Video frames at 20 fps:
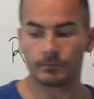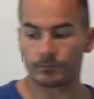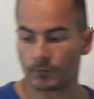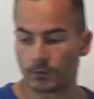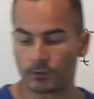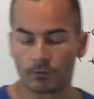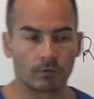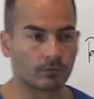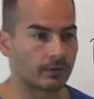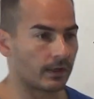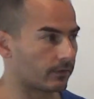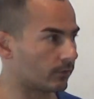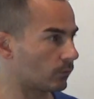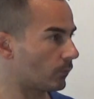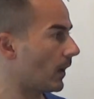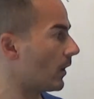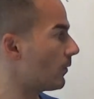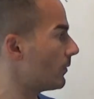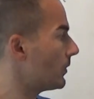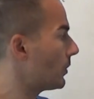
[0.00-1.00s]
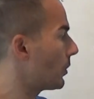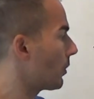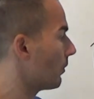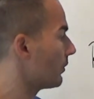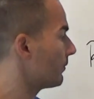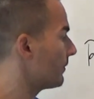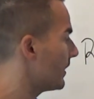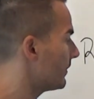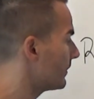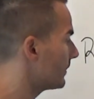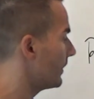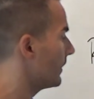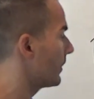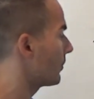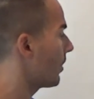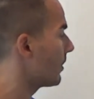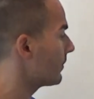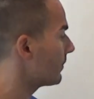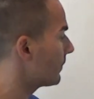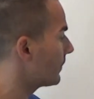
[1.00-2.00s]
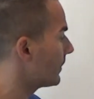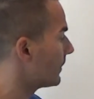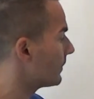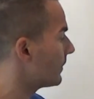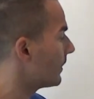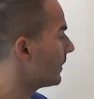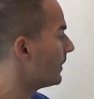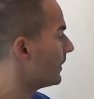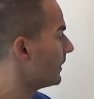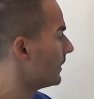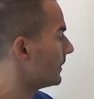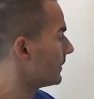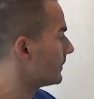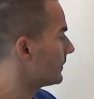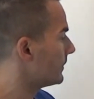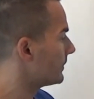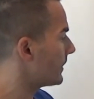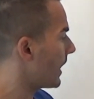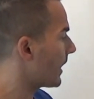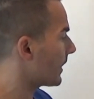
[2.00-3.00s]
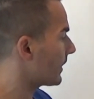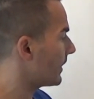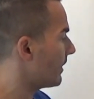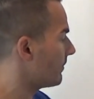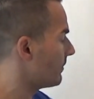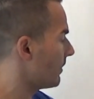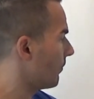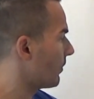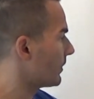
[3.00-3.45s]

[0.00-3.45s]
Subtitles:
So that's why we chose basically a constant, the target level of